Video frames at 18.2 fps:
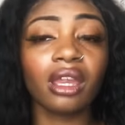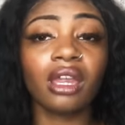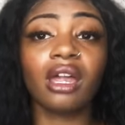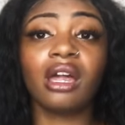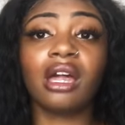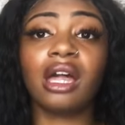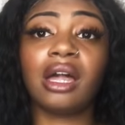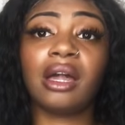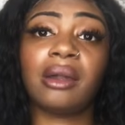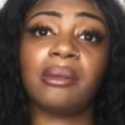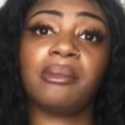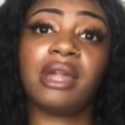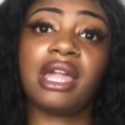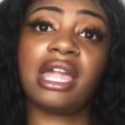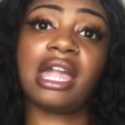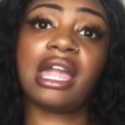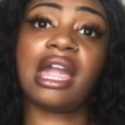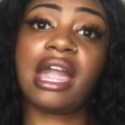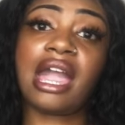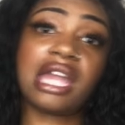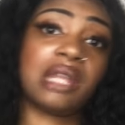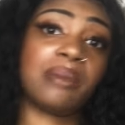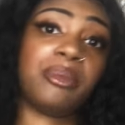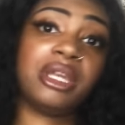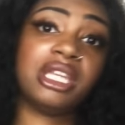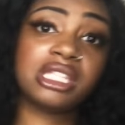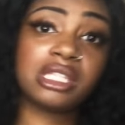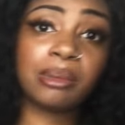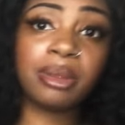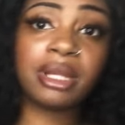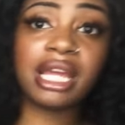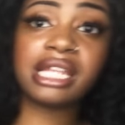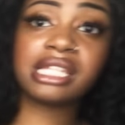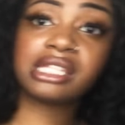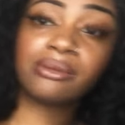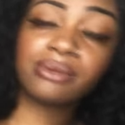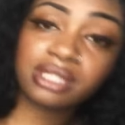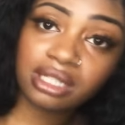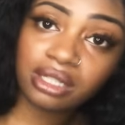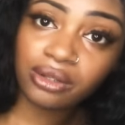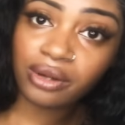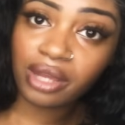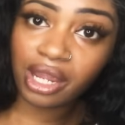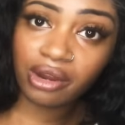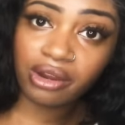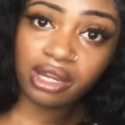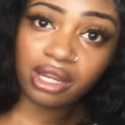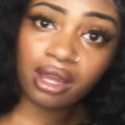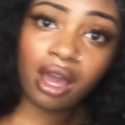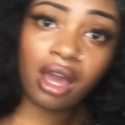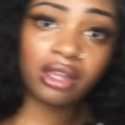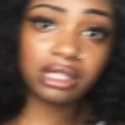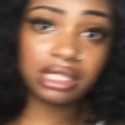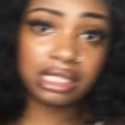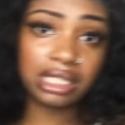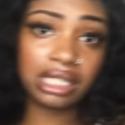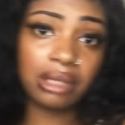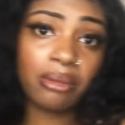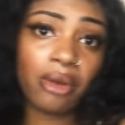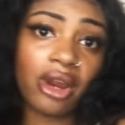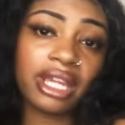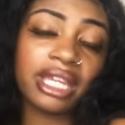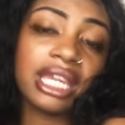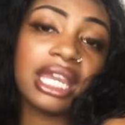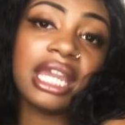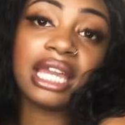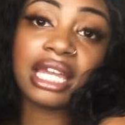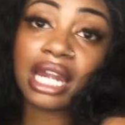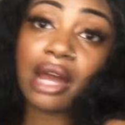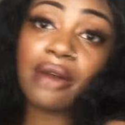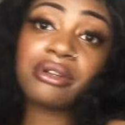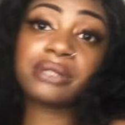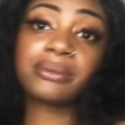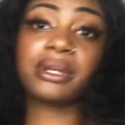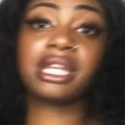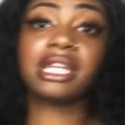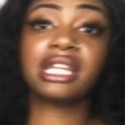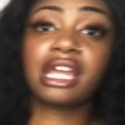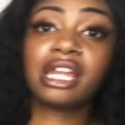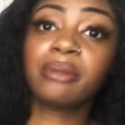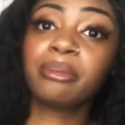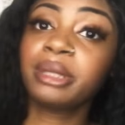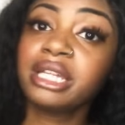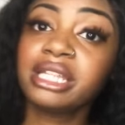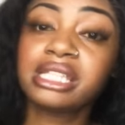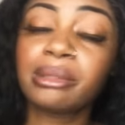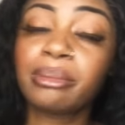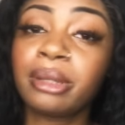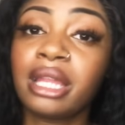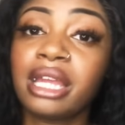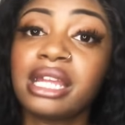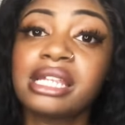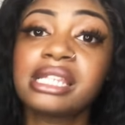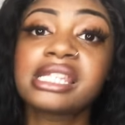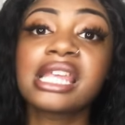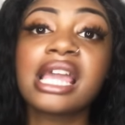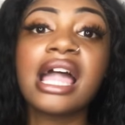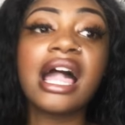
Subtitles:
At a pizza place. It was a little area called the City Market, and I was working at a pizza place.